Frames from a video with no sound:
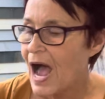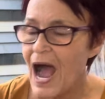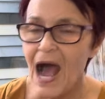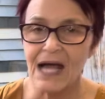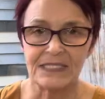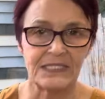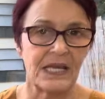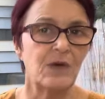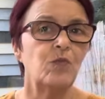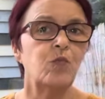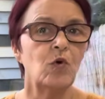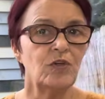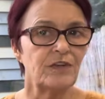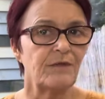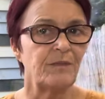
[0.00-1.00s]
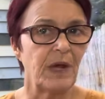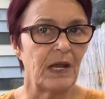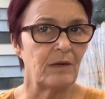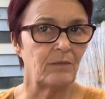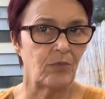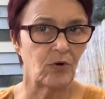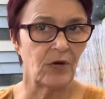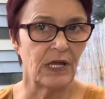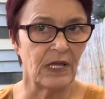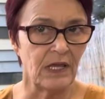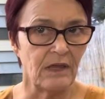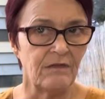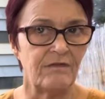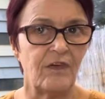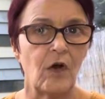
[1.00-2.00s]
as it would have been
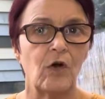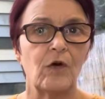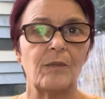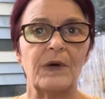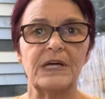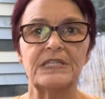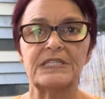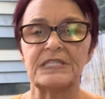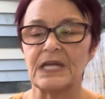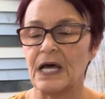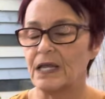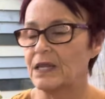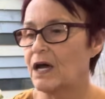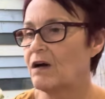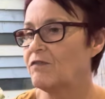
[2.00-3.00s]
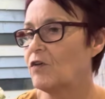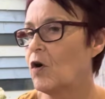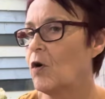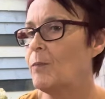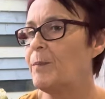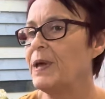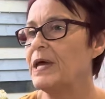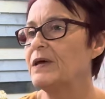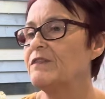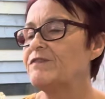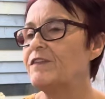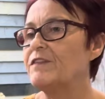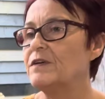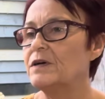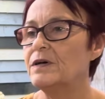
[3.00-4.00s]
pre-Vlogmas, and that I've got a bit of